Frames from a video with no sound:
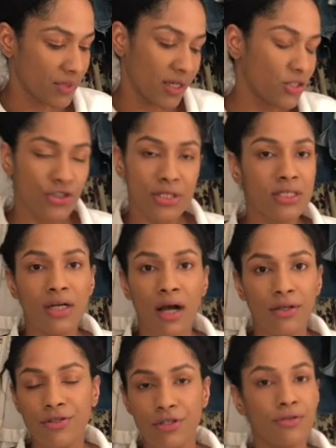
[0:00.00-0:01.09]
it's just the
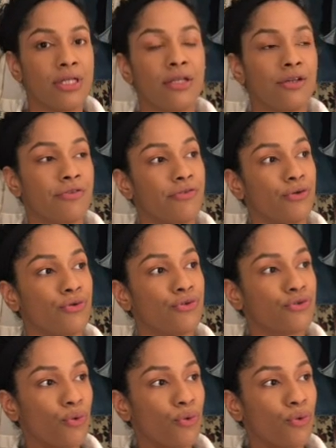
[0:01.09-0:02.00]
colors you need if you